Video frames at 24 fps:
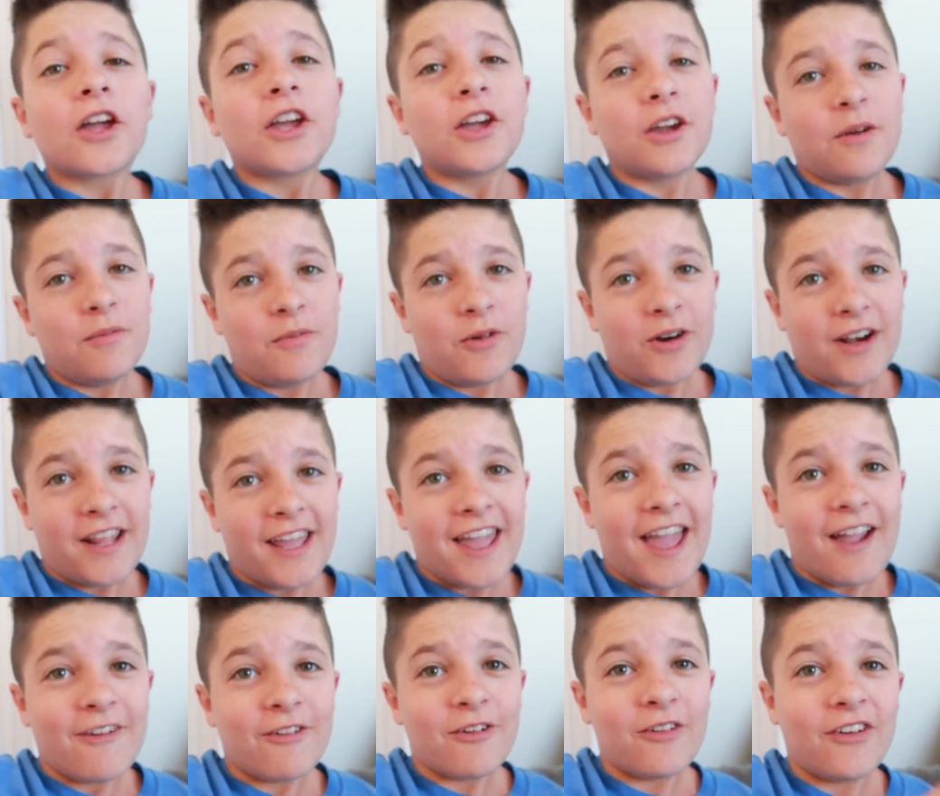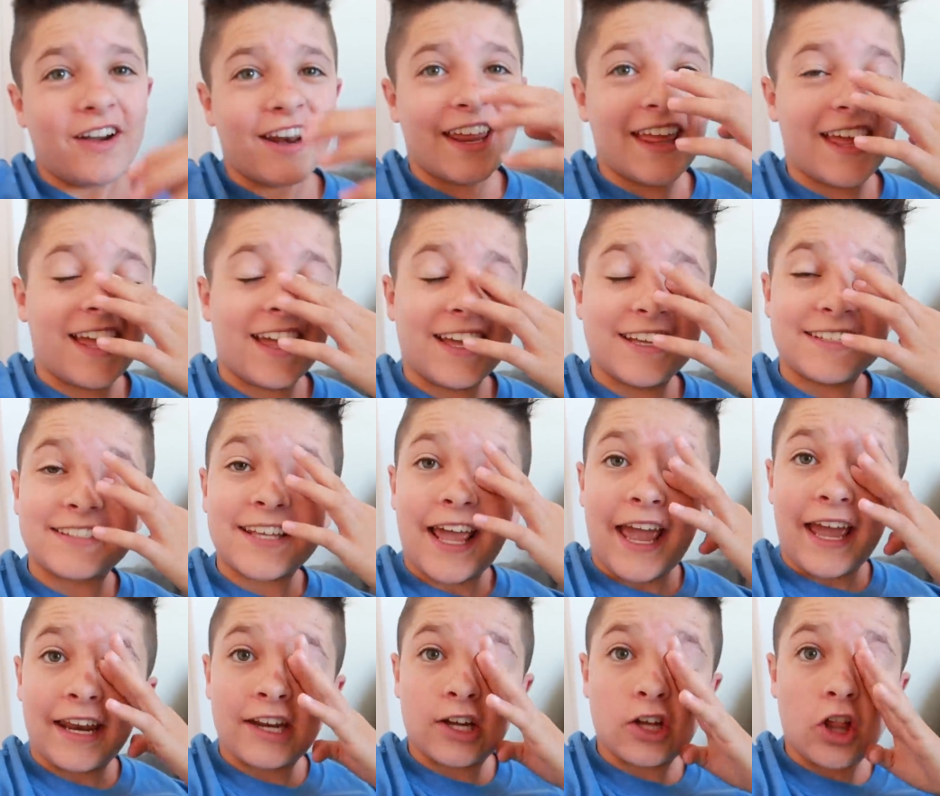Good morning everyone. It
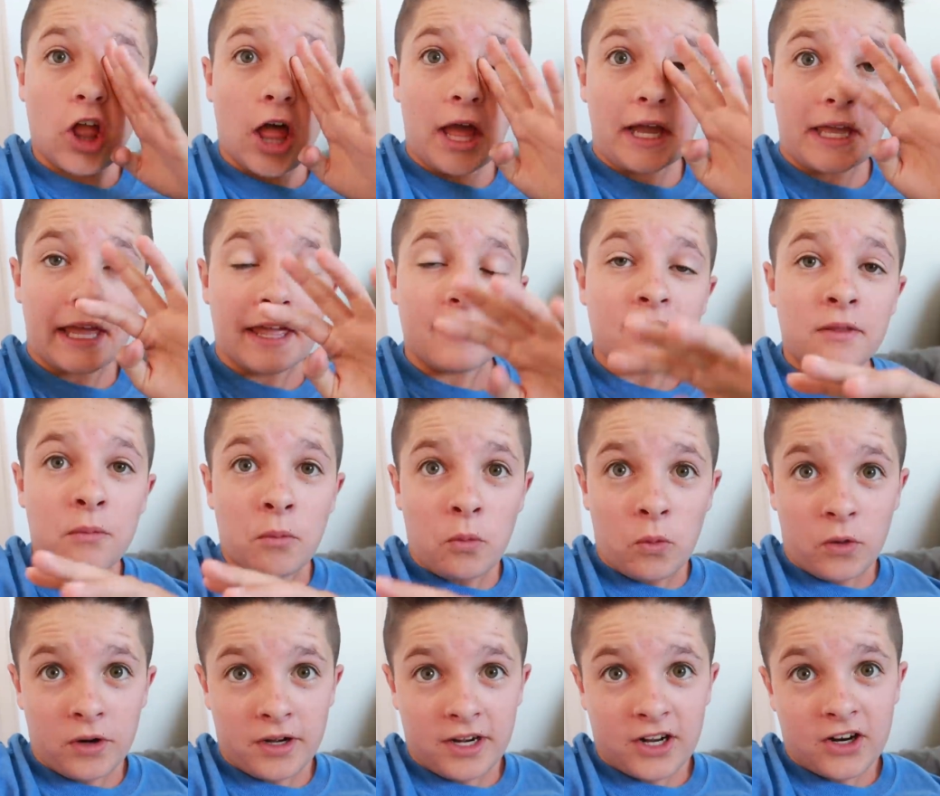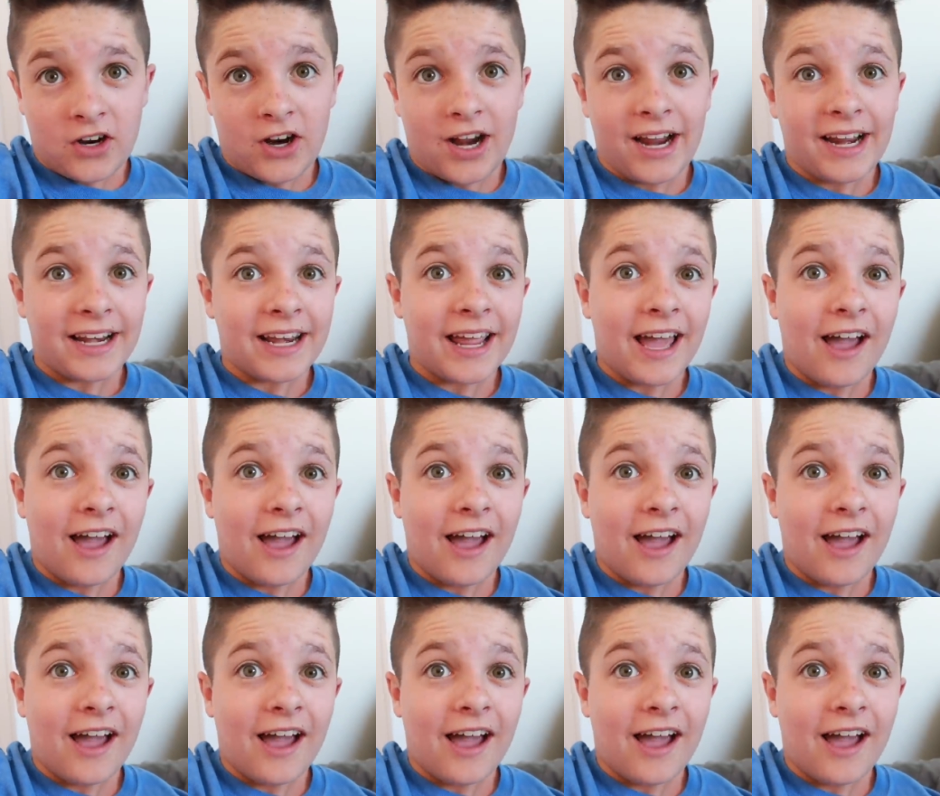is 8 o'clock in the morning right